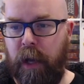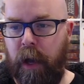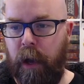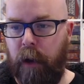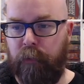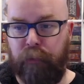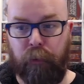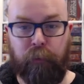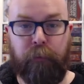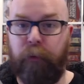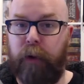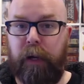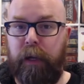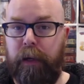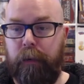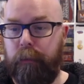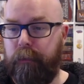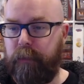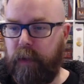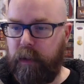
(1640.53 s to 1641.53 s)
for free.
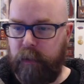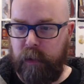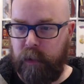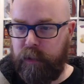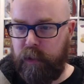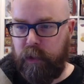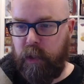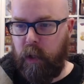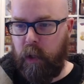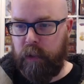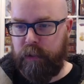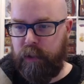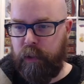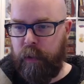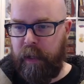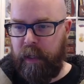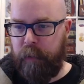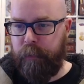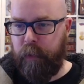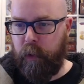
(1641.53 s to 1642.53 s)
It doesn't cost you
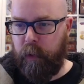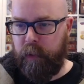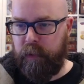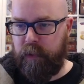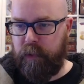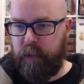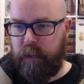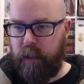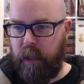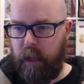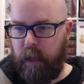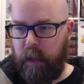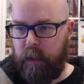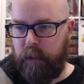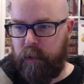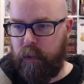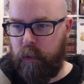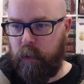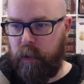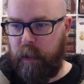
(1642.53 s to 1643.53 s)
any points.
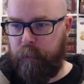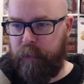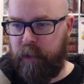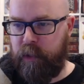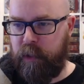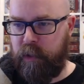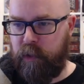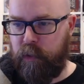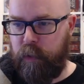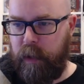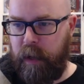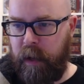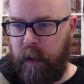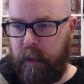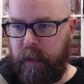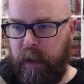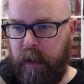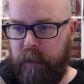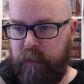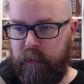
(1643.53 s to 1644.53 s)
So let me just try
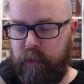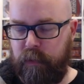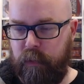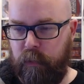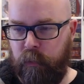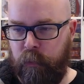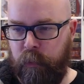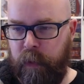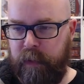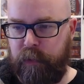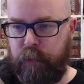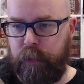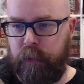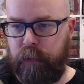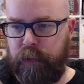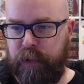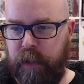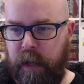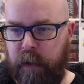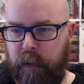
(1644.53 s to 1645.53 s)
that retro
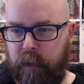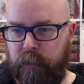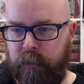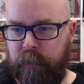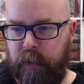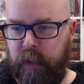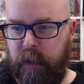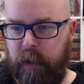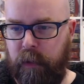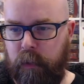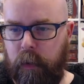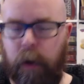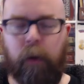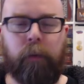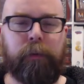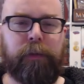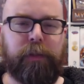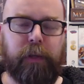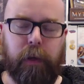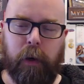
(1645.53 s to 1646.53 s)
shoutout video. Oh,
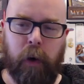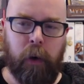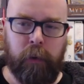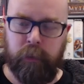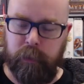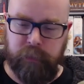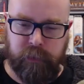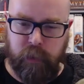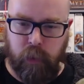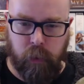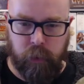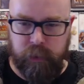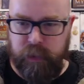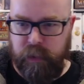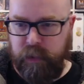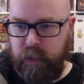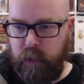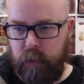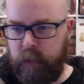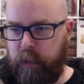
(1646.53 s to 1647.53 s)
it's on, of course,
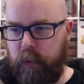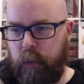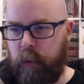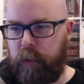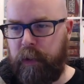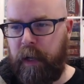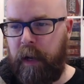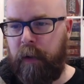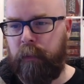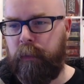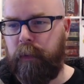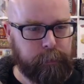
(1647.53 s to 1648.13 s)
it's on cooldown.